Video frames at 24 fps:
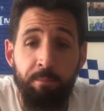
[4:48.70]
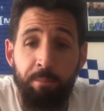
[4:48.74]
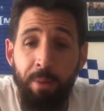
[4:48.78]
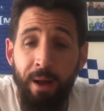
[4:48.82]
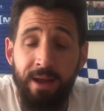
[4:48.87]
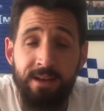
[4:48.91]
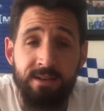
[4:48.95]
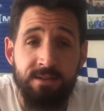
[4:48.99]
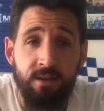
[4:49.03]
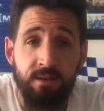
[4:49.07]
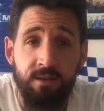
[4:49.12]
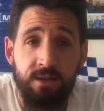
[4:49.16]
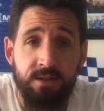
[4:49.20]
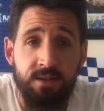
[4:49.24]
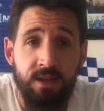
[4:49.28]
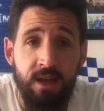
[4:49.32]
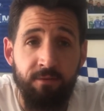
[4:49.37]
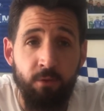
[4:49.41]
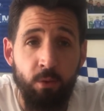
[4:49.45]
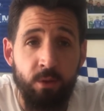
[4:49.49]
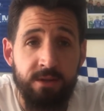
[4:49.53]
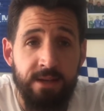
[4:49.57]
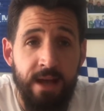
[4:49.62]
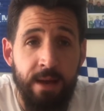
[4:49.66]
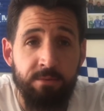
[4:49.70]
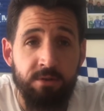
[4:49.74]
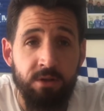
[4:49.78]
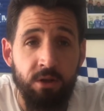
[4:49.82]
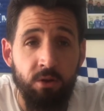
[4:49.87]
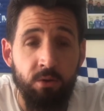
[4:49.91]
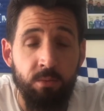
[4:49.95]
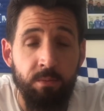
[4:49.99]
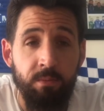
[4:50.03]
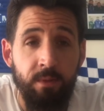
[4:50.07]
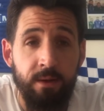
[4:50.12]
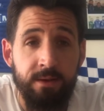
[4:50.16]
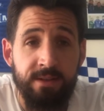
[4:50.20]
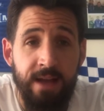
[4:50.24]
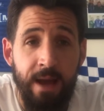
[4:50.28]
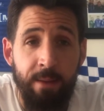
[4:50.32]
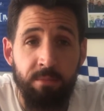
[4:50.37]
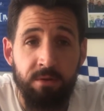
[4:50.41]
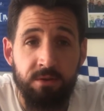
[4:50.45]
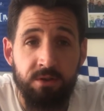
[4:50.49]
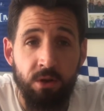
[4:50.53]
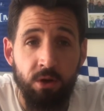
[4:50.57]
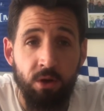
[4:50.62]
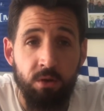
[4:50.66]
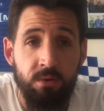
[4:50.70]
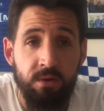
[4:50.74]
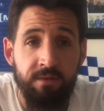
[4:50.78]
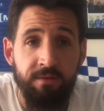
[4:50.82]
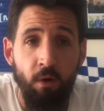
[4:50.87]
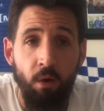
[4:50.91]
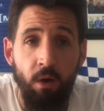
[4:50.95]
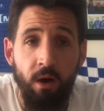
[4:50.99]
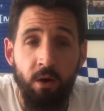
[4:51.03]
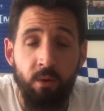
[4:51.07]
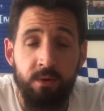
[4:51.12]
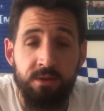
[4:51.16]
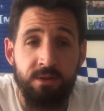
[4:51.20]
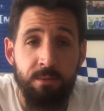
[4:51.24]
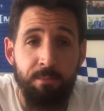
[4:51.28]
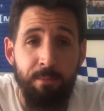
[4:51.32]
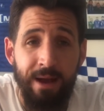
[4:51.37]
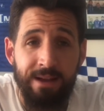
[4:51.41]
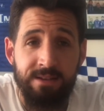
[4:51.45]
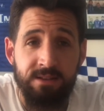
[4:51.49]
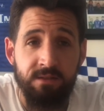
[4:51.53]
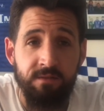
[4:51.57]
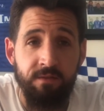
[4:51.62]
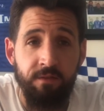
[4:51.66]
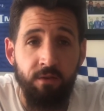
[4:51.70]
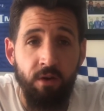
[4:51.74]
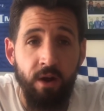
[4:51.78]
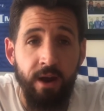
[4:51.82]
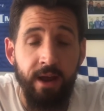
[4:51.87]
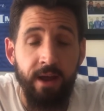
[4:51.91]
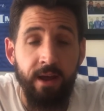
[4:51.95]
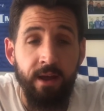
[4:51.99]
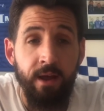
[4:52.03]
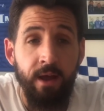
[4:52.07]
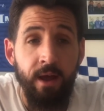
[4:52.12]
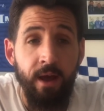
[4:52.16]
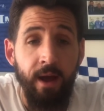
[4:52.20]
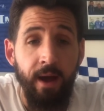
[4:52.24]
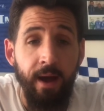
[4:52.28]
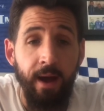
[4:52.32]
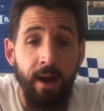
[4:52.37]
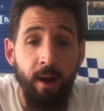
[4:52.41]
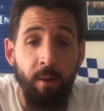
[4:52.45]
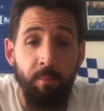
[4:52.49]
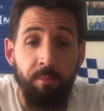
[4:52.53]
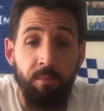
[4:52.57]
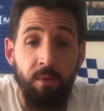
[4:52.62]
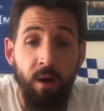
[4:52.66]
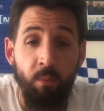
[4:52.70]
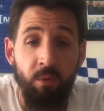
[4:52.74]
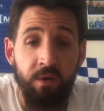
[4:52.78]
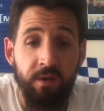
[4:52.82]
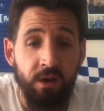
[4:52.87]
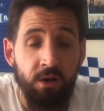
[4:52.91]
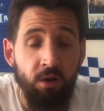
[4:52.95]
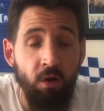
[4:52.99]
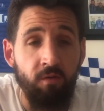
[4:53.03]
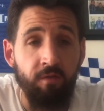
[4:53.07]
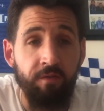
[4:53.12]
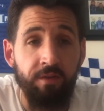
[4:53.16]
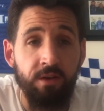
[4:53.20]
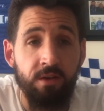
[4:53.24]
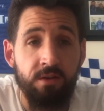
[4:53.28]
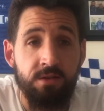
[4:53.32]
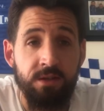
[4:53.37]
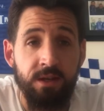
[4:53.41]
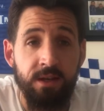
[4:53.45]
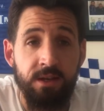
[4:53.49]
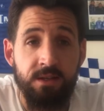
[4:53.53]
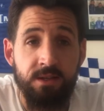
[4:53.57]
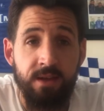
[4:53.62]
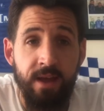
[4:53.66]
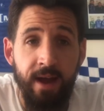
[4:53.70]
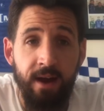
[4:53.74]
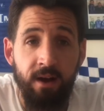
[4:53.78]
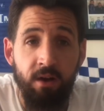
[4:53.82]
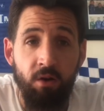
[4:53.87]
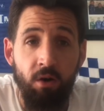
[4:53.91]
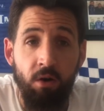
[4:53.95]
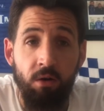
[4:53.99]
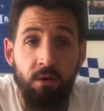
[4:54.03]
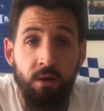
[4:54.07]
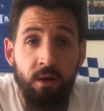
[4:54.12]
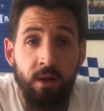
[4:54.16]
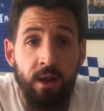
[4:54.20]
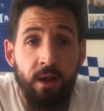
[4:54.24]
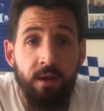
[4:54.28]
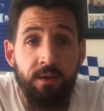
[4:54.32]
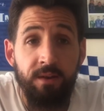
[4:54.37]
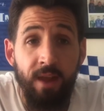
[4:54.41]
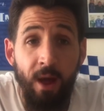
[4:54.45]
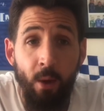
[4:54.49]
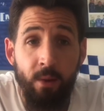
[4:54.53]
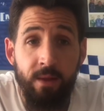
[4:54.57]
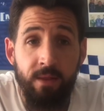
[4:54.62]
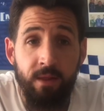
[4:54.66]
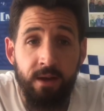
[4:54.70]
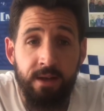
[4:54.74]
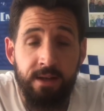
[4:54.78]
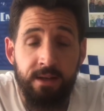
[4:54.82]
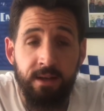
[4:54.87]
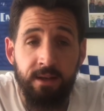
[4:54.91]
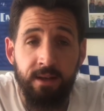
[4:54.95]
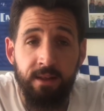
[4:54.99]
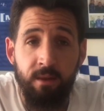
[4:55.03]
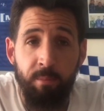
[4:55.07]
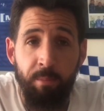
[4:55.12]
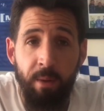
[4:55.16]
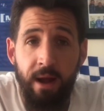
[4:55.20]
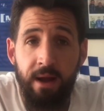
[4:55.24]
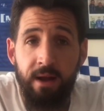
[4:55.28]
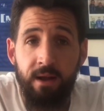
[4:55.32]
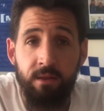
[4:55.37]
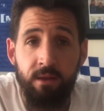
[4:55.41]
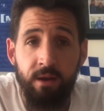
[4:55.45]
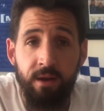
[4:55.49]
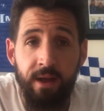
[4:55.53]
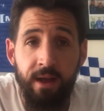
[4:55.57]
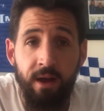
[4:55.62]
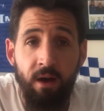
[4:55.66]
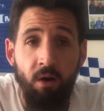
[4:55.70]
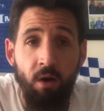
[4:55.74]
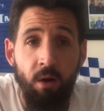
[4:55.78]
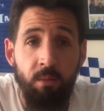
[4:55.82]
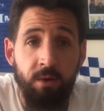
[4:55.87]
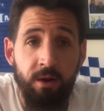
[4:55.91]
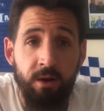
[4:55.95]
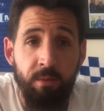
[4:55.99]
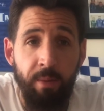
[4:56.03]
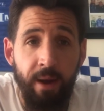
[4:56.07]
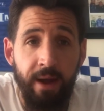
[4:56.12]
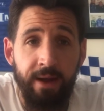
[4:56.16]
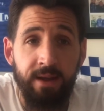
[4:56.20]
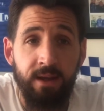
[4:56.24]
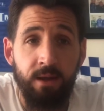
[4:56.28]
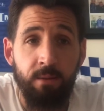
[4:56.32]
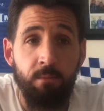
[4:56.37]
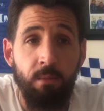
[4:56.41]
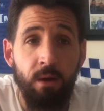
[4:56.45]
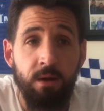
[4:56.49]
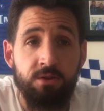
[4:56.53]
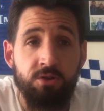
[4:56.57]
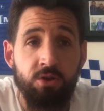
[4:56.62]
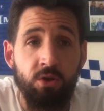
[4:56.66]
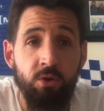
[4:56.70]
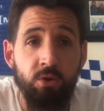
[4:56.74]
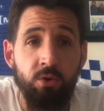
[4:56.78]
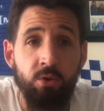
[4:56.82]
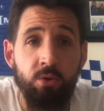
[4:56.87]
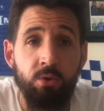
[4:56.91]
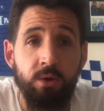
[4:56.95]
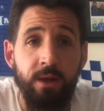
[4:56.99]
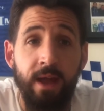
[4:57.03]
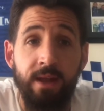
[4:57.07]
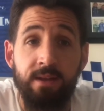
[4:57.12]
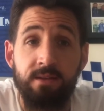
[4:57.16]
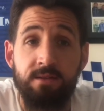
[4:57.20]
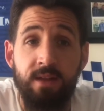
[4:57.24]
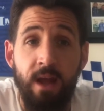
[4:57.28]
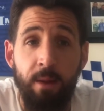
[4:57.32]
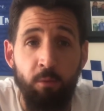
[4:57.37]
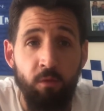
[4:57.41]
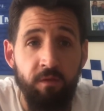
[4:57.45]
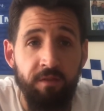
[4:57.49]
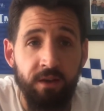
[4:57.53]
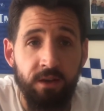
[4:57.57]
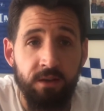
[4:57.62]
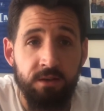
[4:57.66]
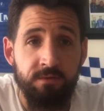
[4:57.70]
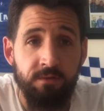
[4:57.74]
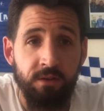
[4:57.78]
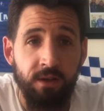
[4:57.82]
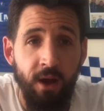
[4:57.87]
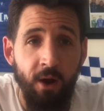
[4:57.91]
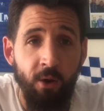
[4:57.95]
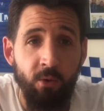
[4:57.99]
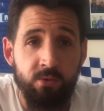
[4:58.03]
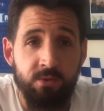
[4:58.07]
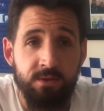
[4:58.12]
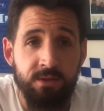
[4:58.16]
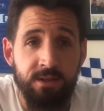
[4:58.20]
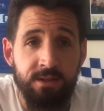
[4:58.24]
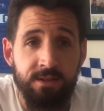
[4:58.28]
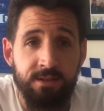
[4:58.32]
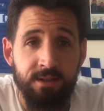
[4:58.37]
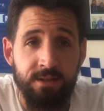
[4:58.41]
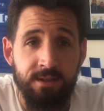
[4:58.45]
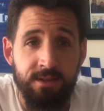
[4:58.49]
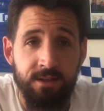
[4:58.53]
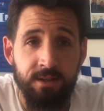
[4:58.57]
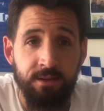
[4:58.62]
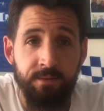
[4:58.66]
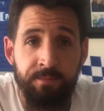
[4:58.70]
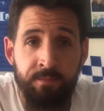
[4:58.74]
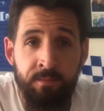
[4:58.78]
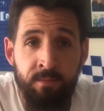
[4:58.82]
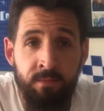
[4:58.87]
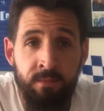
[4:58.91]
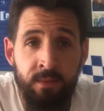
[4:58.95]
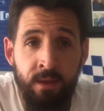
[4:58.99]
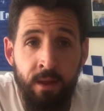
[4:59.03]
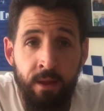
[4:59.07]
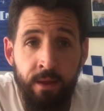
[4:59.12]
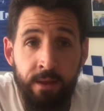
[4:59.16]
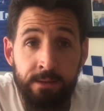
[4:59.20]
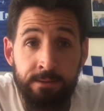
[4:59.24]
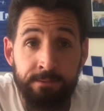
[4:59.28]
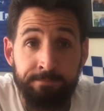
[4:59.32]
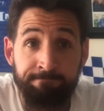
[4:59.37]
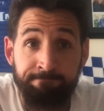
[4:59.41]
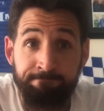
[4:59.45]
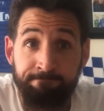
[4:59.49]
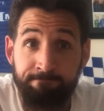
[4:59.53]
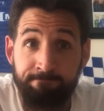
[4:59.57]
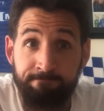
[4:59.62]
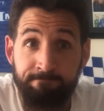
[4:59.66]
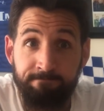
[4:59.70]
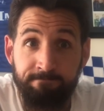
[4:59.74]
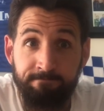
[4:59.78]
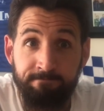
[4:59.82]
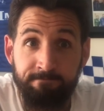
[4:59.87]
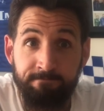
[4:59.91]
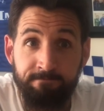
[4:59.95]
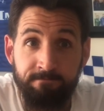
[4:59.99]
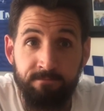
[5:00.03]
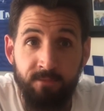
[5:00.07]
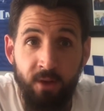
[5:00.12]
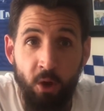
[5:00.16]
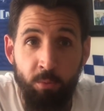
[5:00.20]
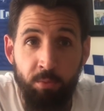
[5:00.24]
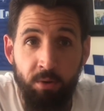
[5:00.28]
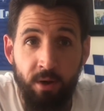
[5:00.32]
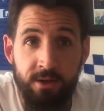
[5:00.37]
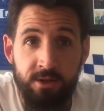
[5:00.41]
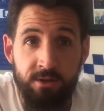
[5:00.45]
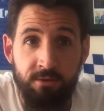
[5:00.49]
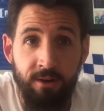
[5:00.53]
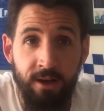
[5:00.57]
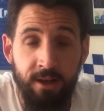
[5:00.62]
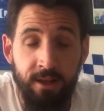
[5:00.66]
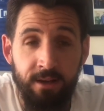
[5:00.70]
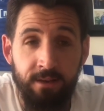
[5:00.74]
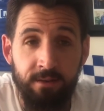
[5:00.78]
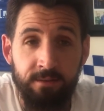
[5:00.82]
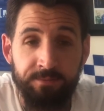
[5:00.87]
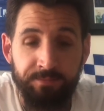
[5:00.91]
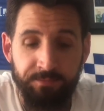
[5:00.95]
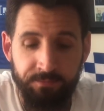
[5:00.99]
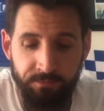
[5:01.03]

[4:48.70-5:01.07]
Pace at this level is absolutely vital. It's a massive threat, and with the confidence that he's now got, knowing that he can hit the back of the net, I'm going to back him to get into double figures for goals this season. No pressure, Elliott.